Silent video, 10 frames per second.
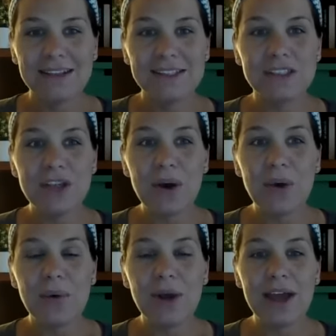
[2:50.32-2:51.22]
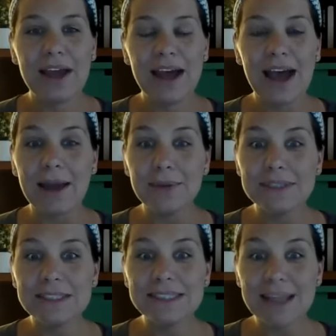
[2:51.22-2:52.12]
So I
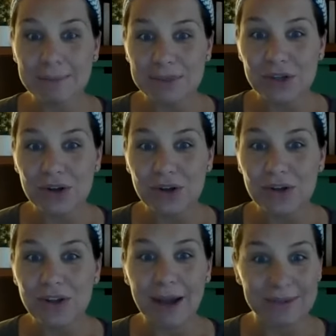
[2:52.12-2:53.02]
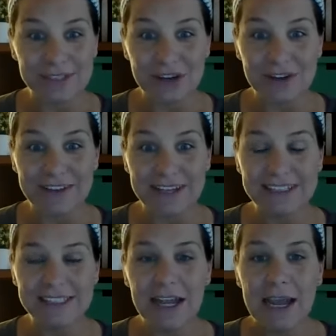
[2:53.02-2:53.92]
was skeptical, I was nervous,
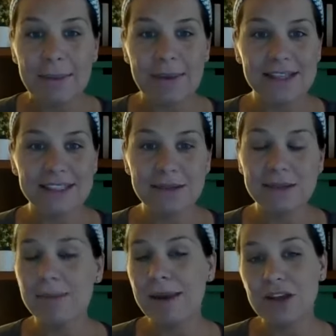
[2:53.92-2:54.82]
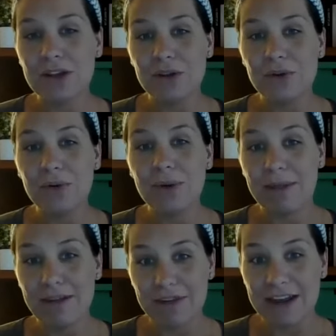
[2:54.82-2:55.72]
but at the same time, I knew
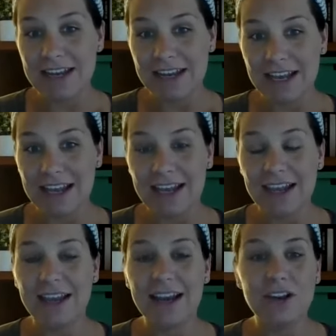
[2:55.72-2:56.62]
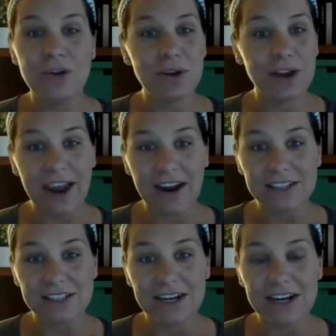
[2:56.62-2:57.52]
my friend Nikki and I knew her
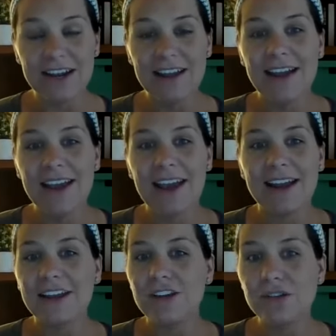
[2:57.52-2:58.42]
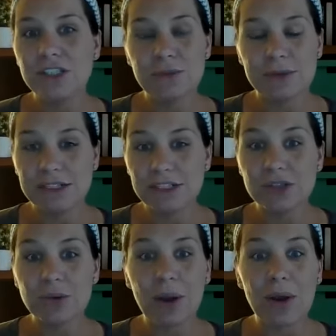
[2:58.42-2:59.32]
character, and I knew she wouldn't just
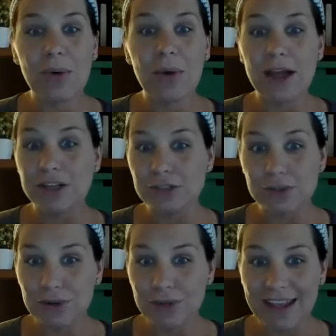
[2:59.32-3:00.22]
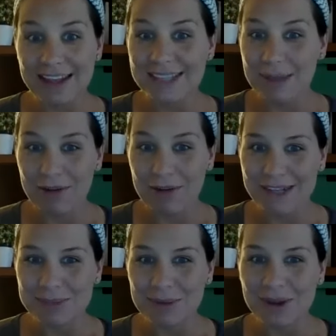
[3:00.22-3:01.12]
throw untrue things up on
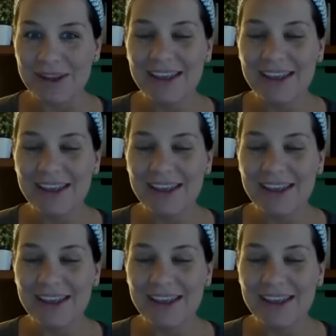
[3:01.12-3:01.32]
Facebook.